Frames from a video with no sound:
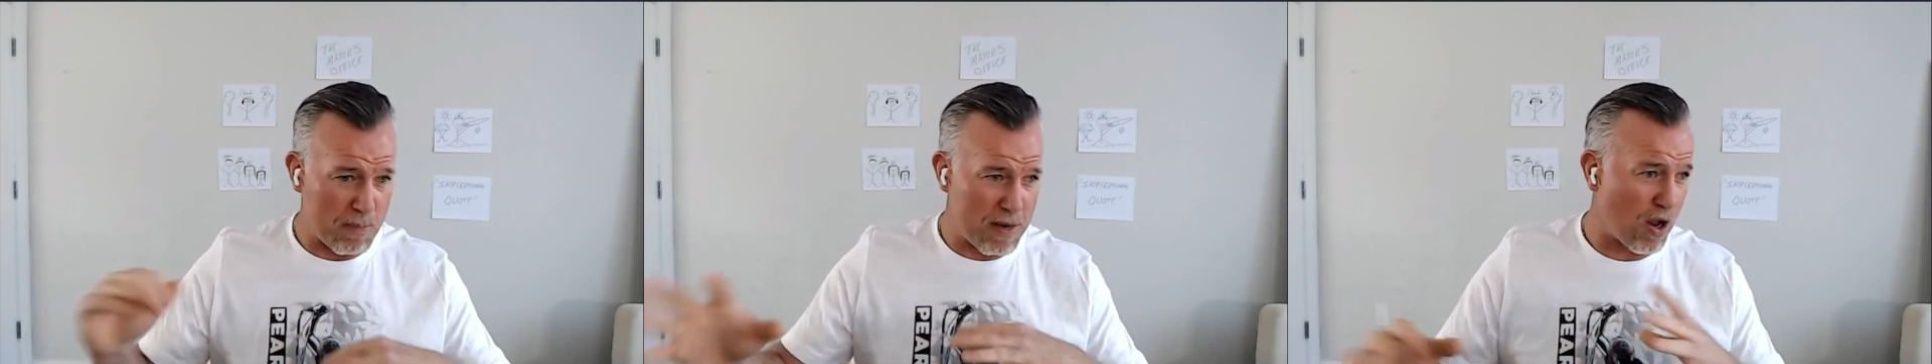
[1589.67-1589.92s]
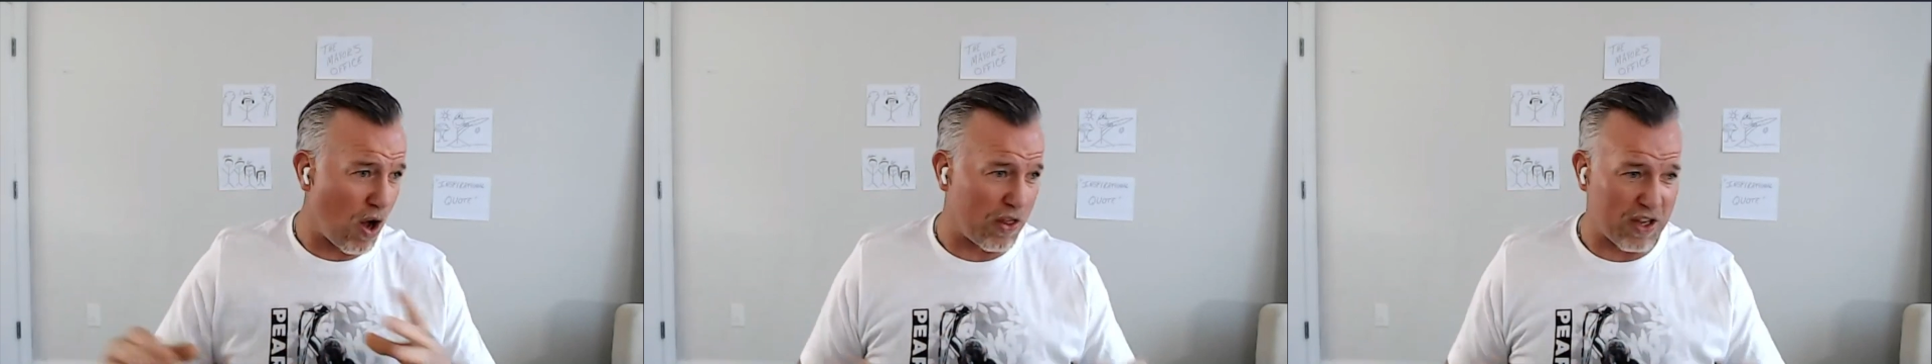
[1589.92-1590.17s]
we
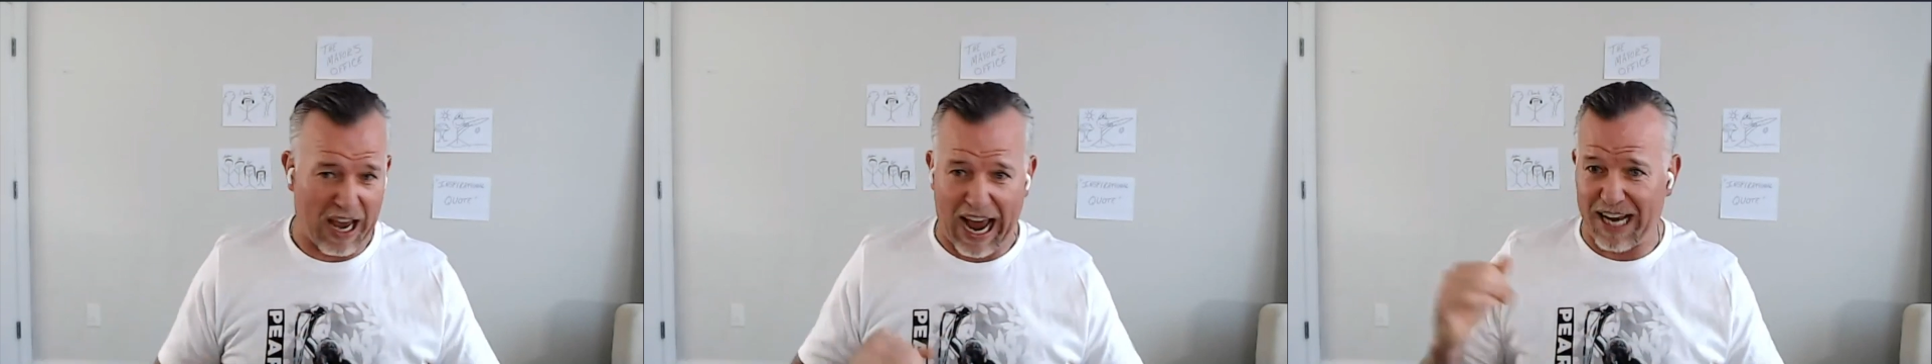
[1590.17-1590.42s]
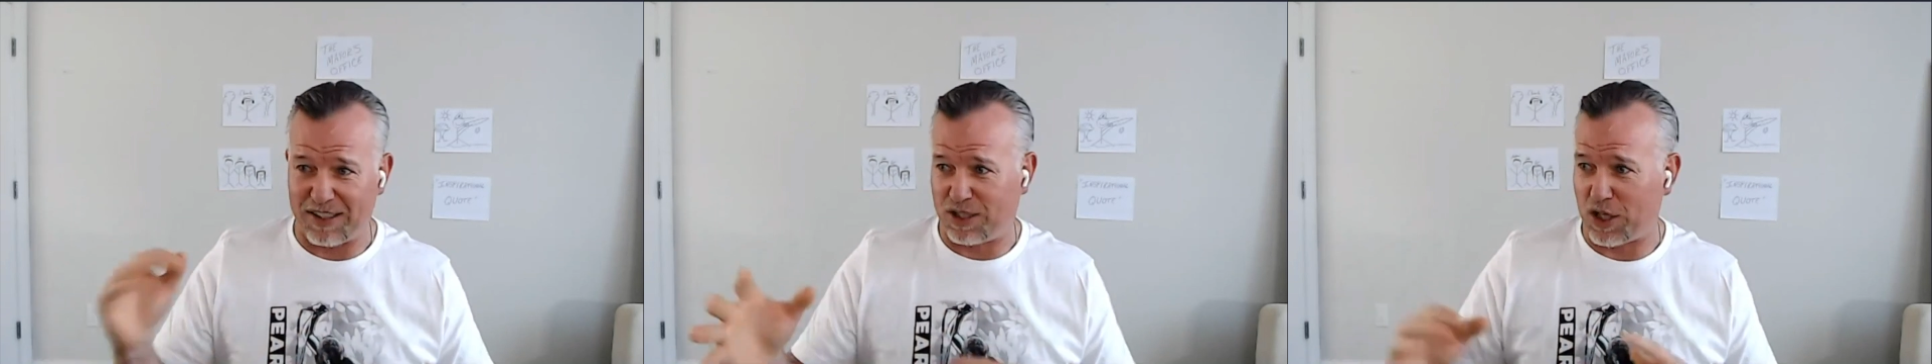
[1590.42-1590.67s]
meet all the
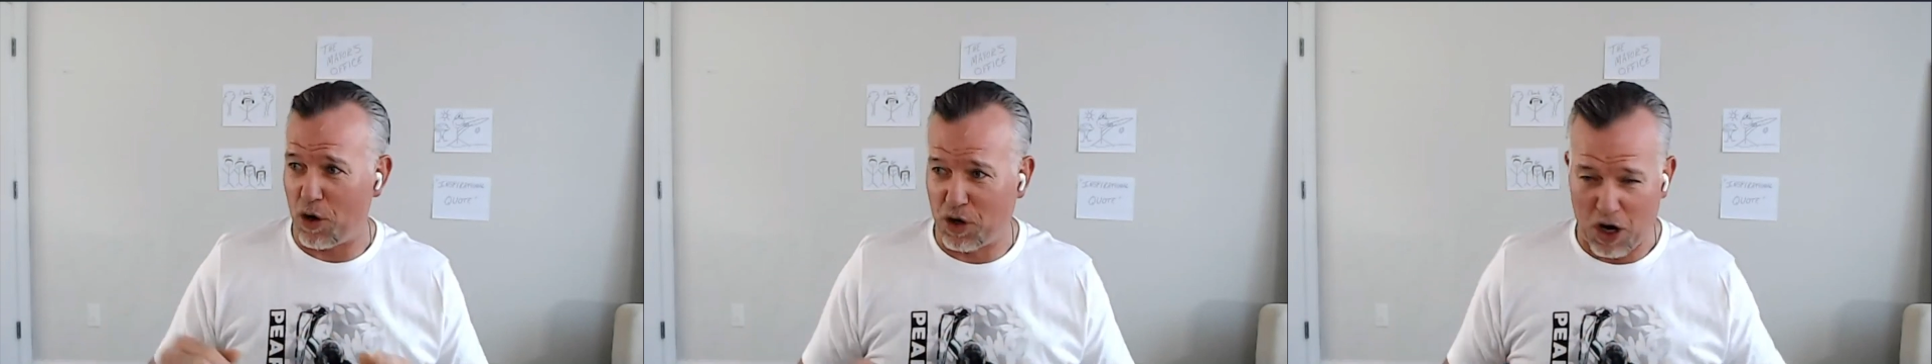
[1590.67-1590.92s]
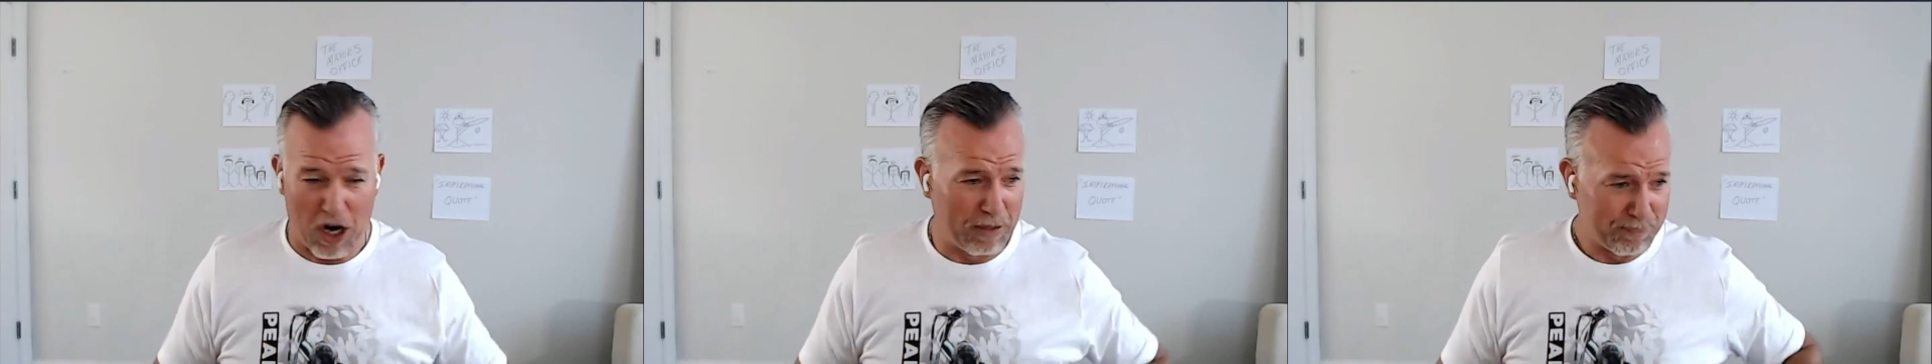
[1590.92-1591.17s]
guys,
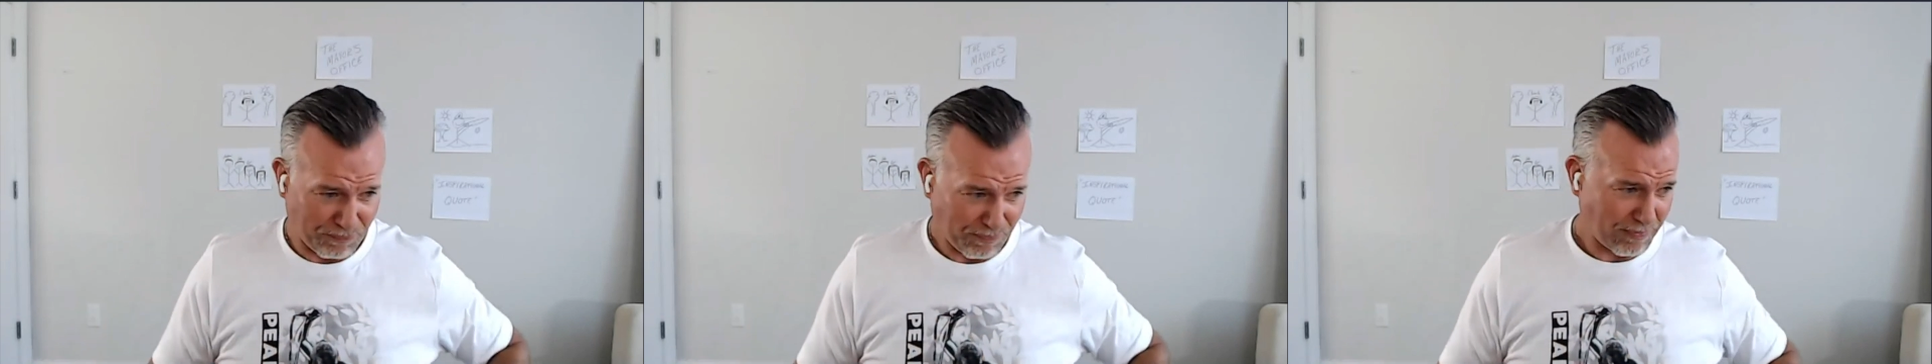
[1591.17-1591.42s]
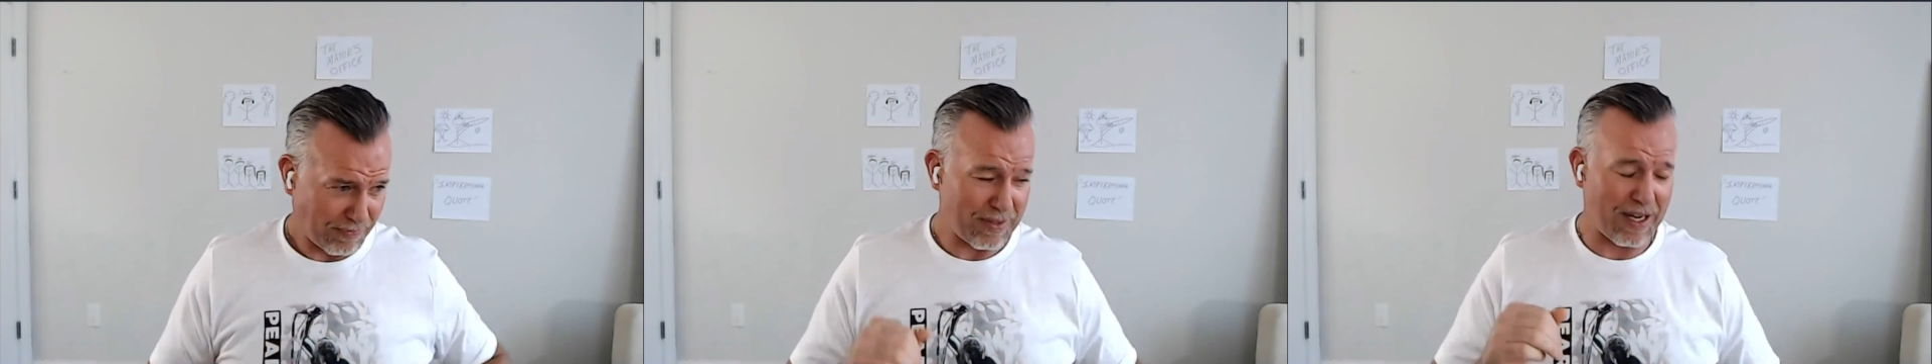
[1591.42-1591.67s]
so good.
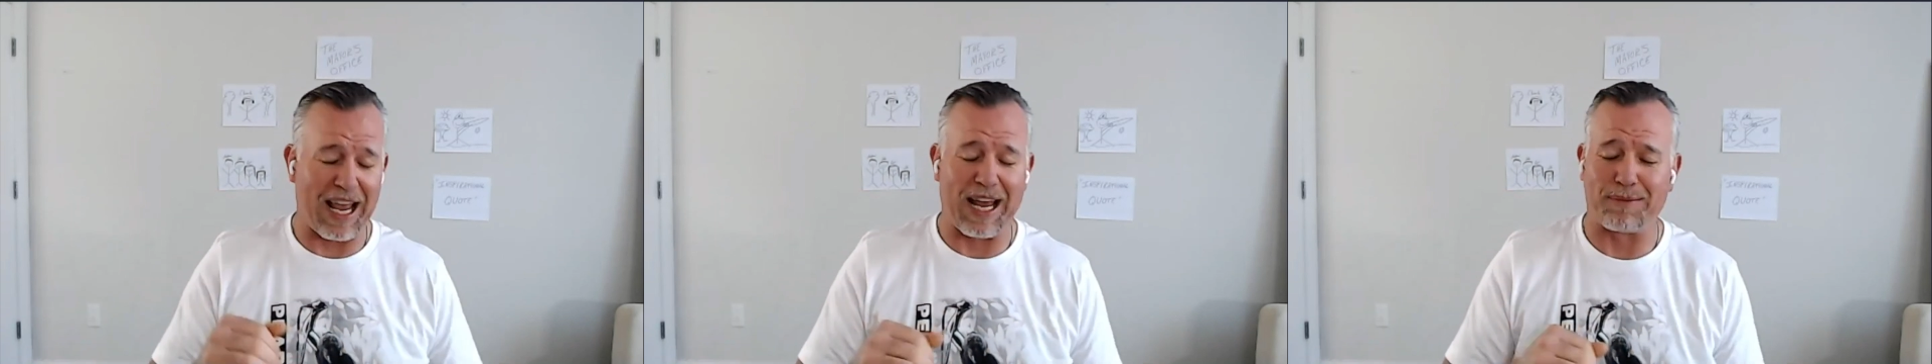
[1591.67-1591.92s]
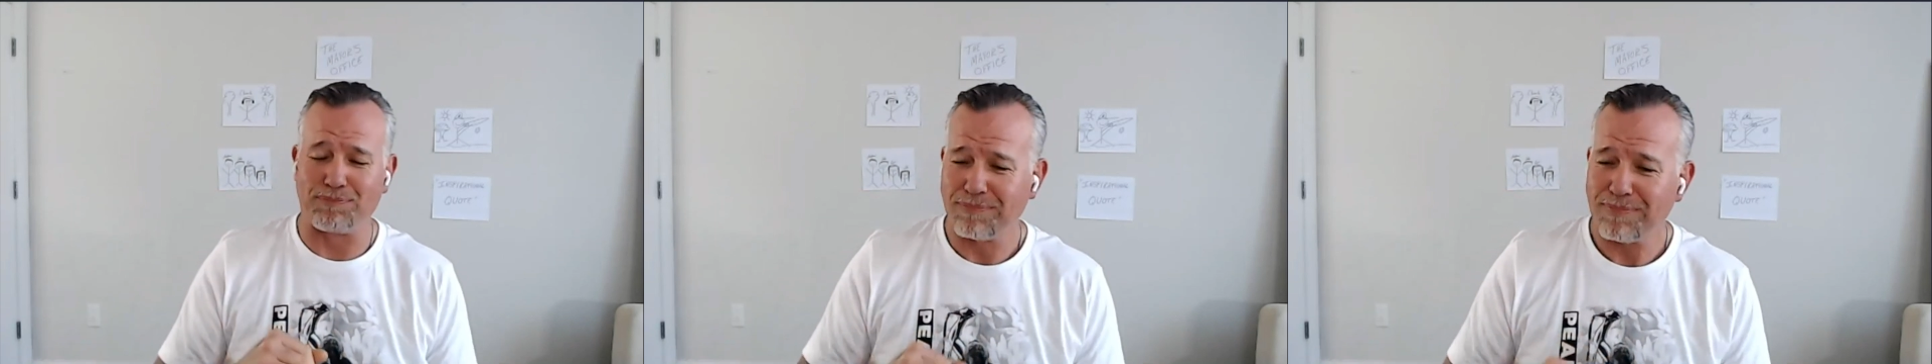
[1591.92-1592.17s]

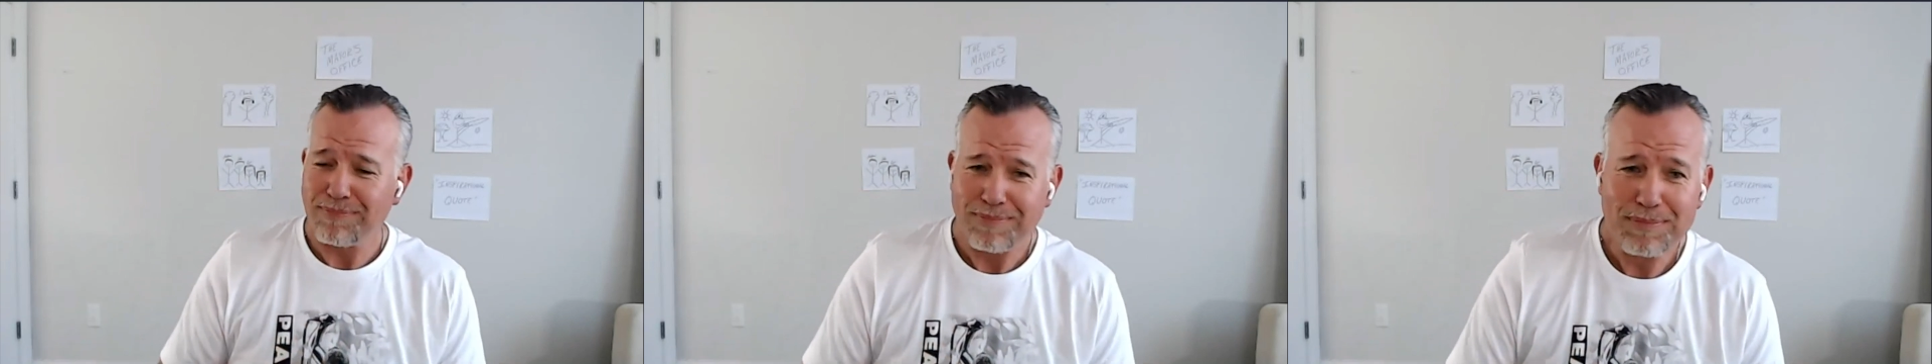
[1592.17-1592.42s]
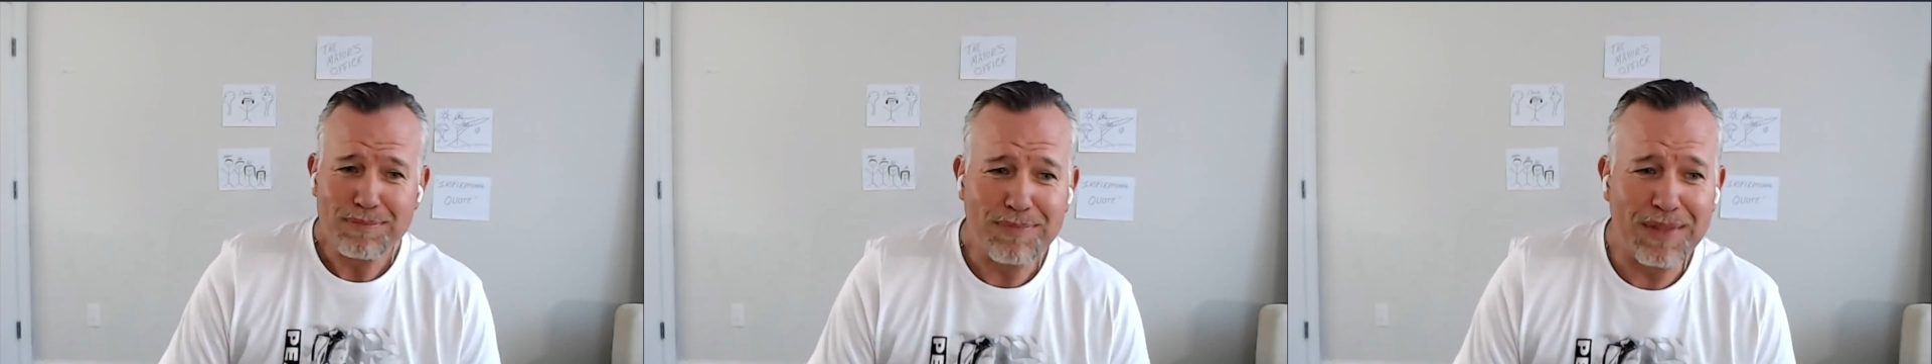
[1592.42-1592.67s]
And
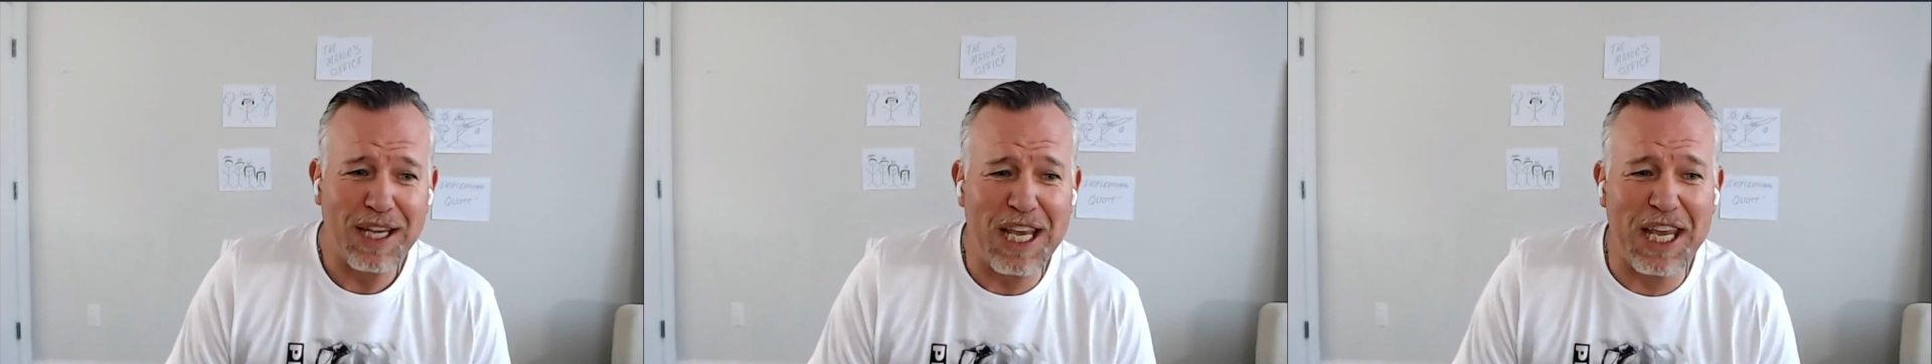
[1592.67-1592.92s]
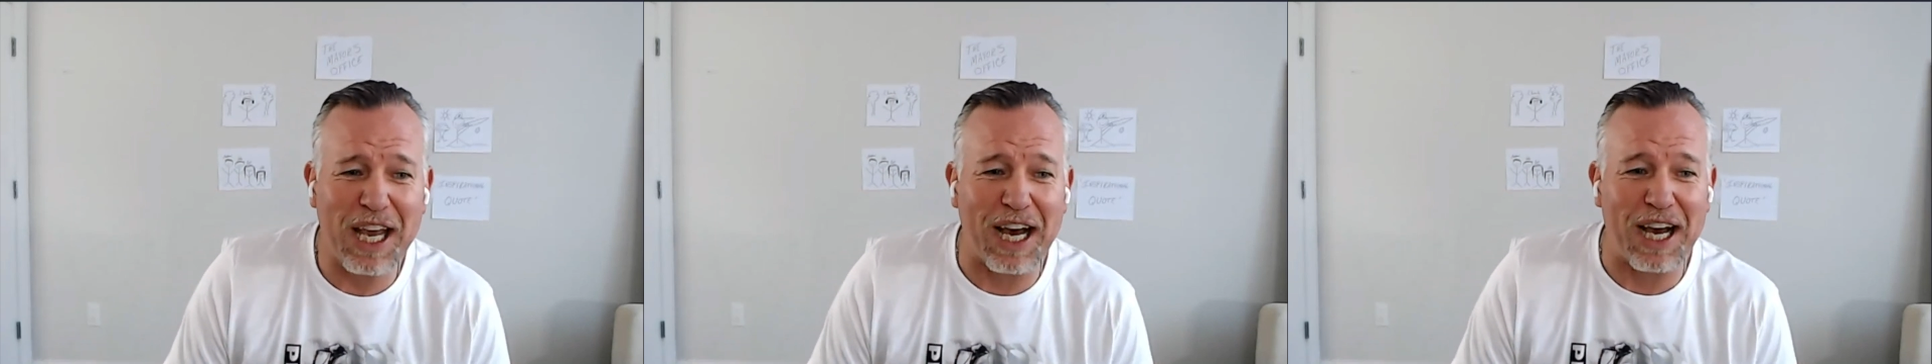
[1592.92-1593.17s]

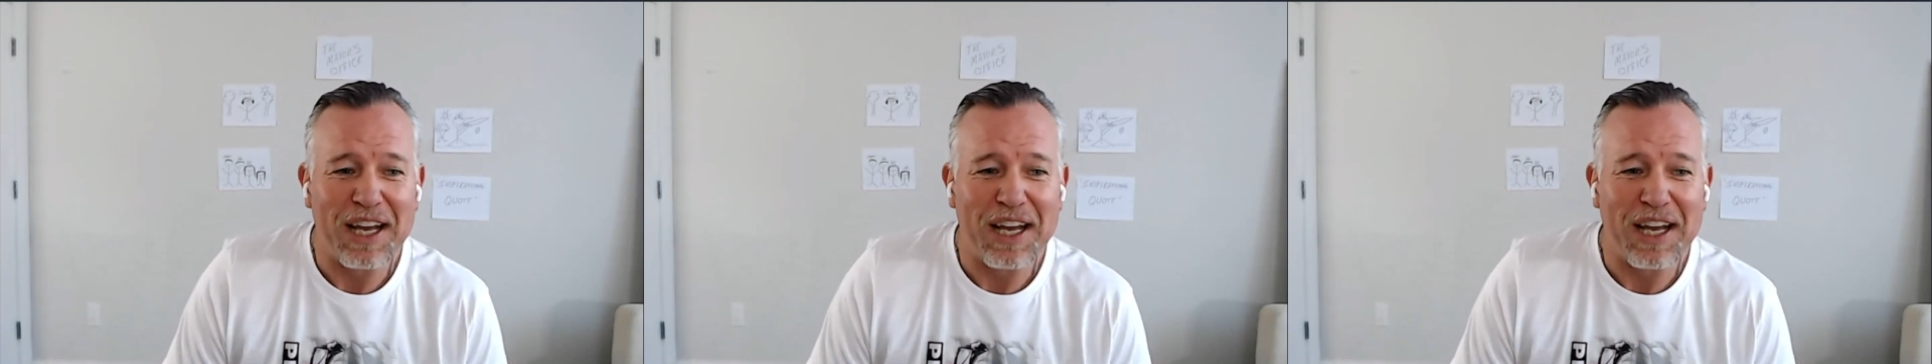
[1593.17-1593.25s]
he's